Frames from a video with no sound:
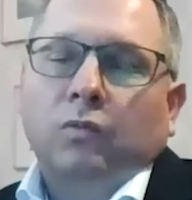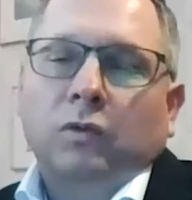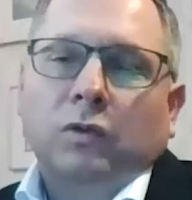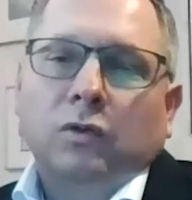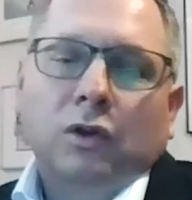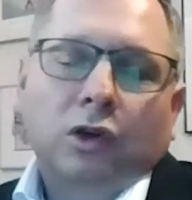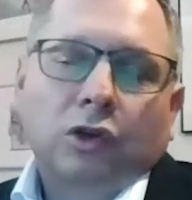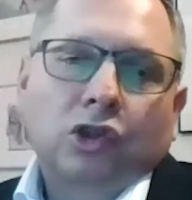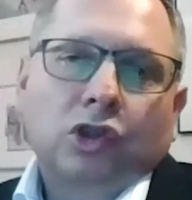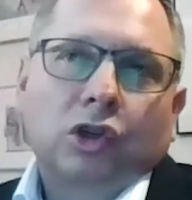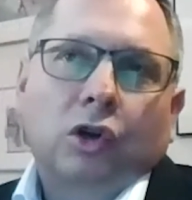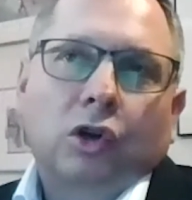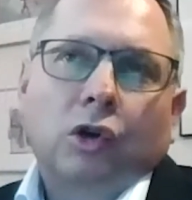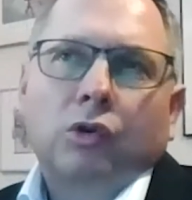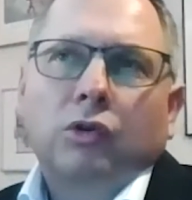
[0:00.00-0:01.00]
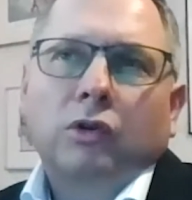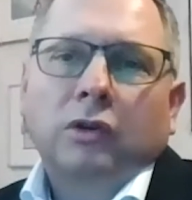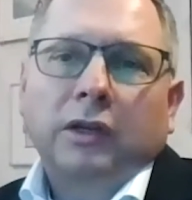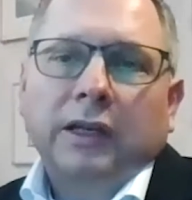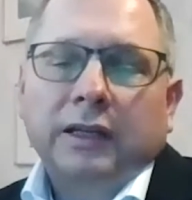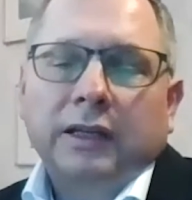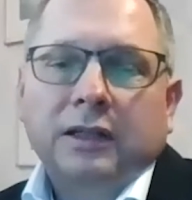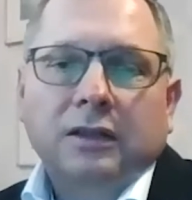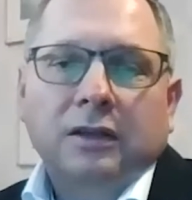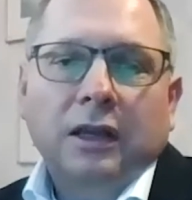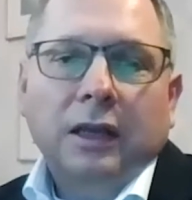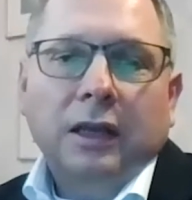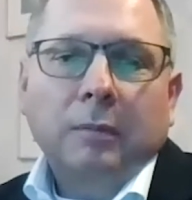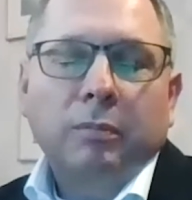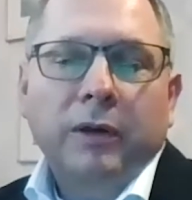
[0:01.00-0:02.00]
Not shown is
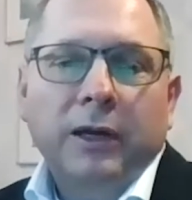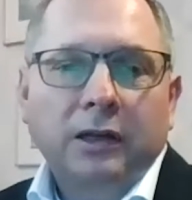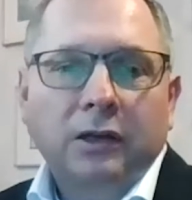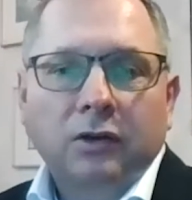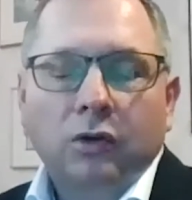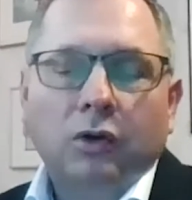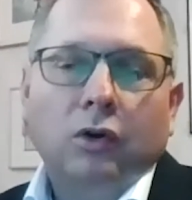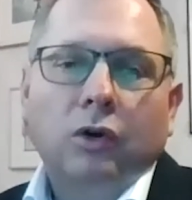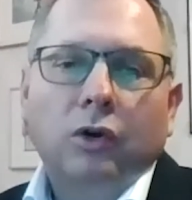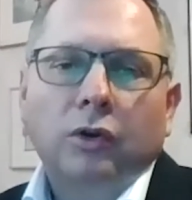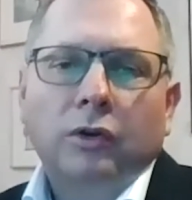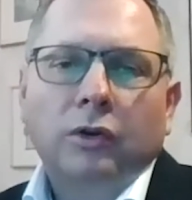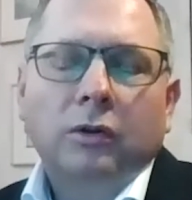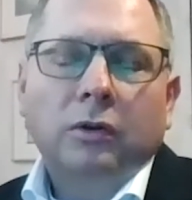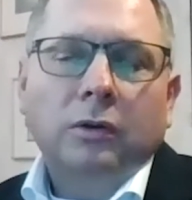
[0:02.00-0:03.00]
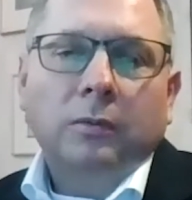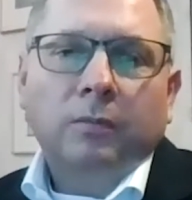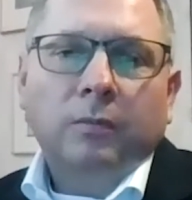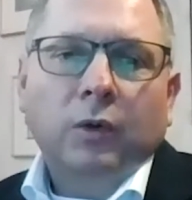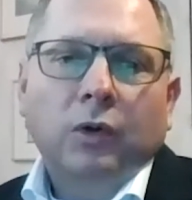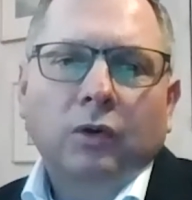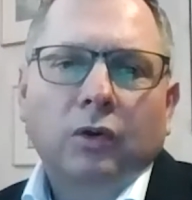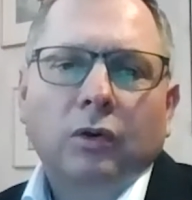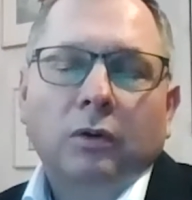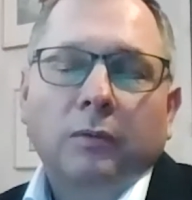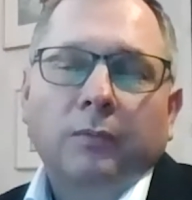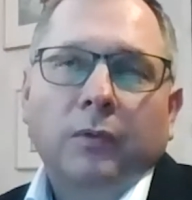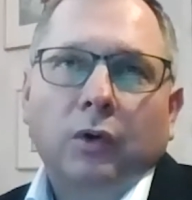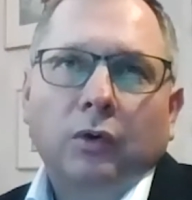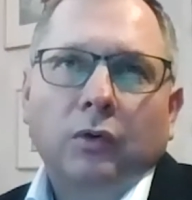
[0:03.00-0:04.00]
the impact on
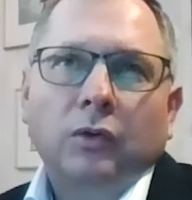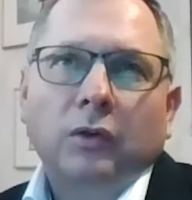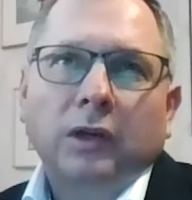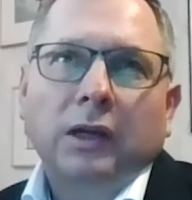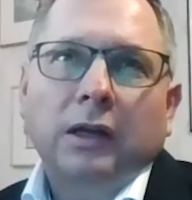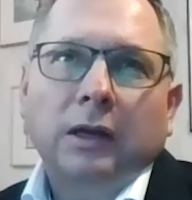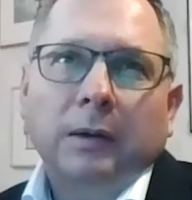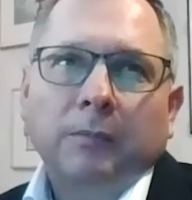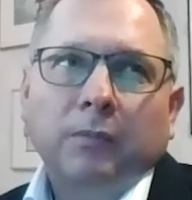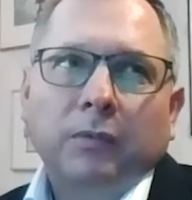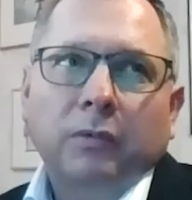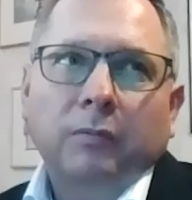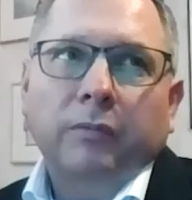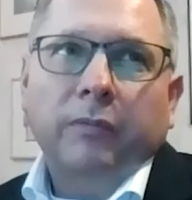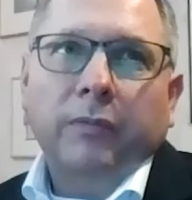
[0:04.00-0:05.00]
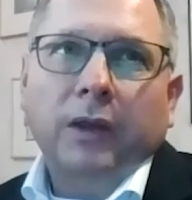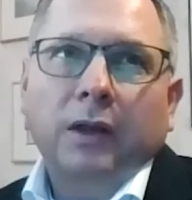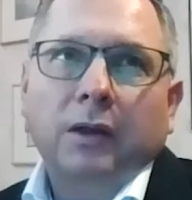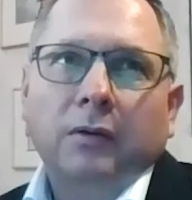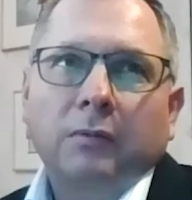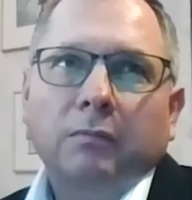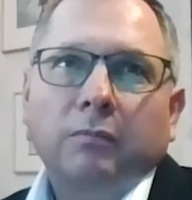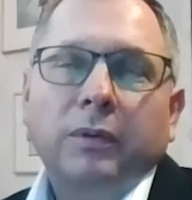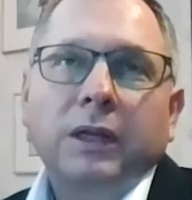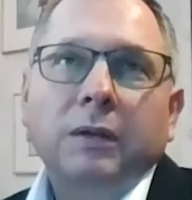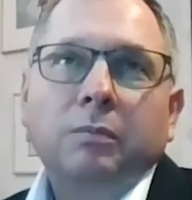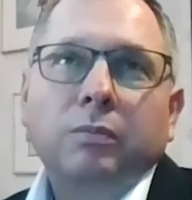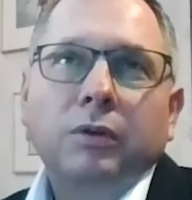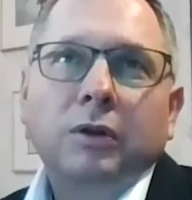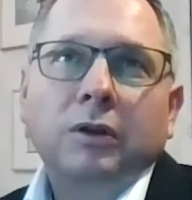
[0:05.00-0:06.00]
the
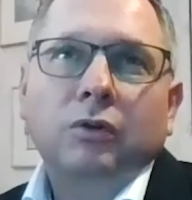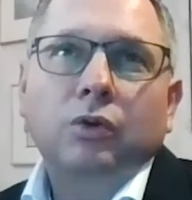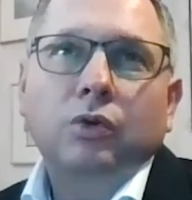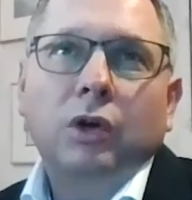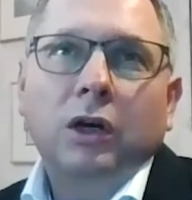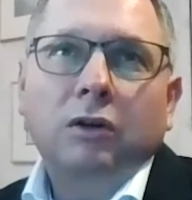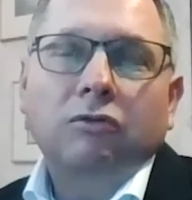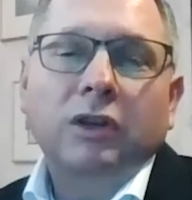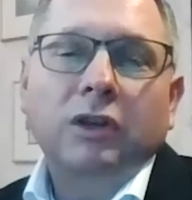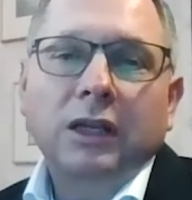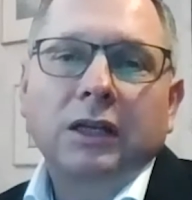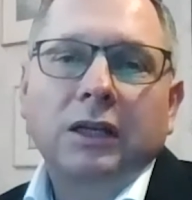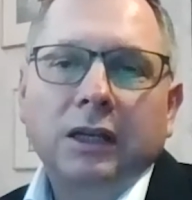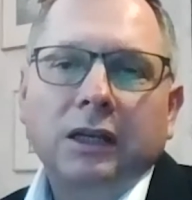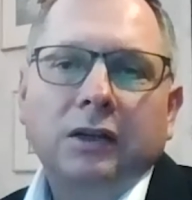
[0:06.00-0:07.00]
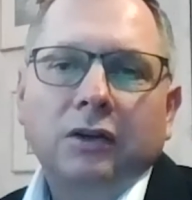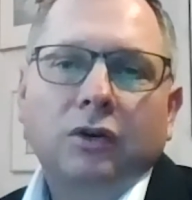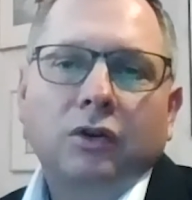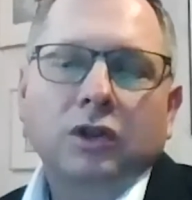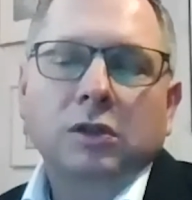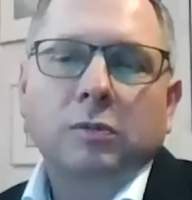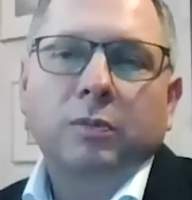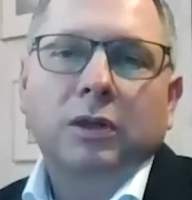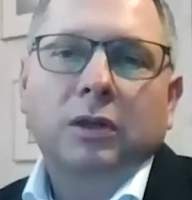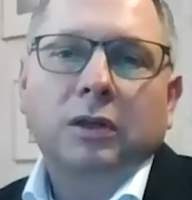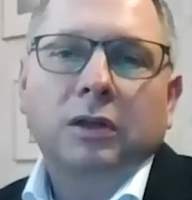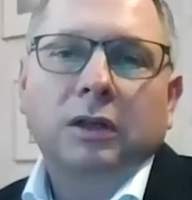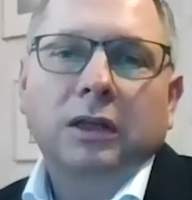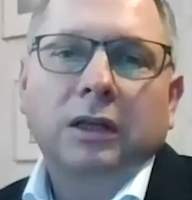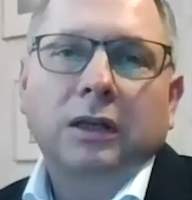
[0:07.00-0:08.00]
people who are really in the
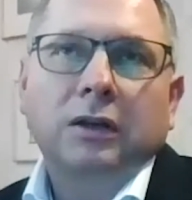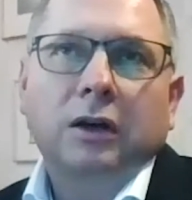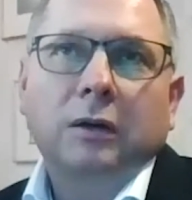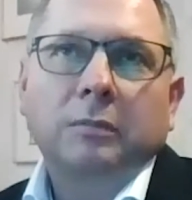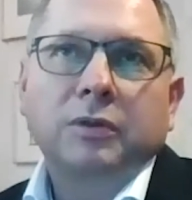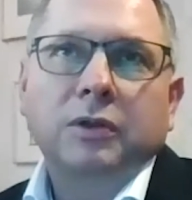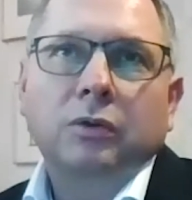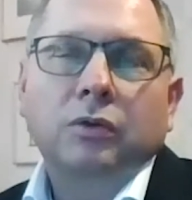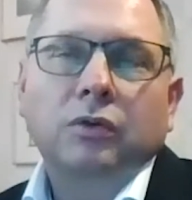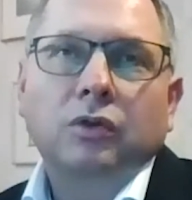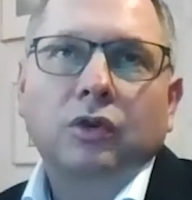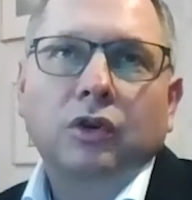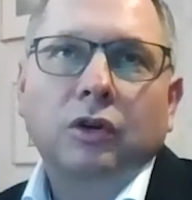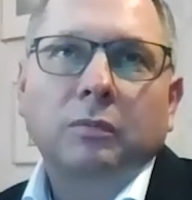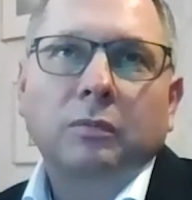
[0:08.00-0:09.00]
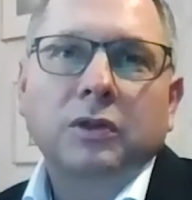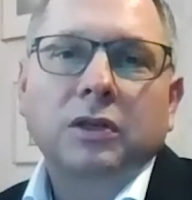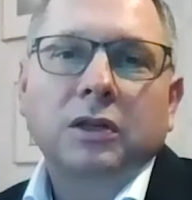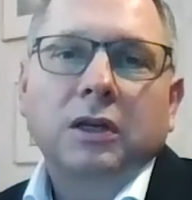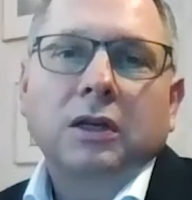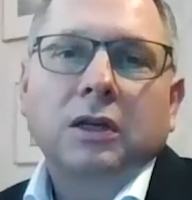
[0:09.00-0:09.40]
hospital in absolute terms.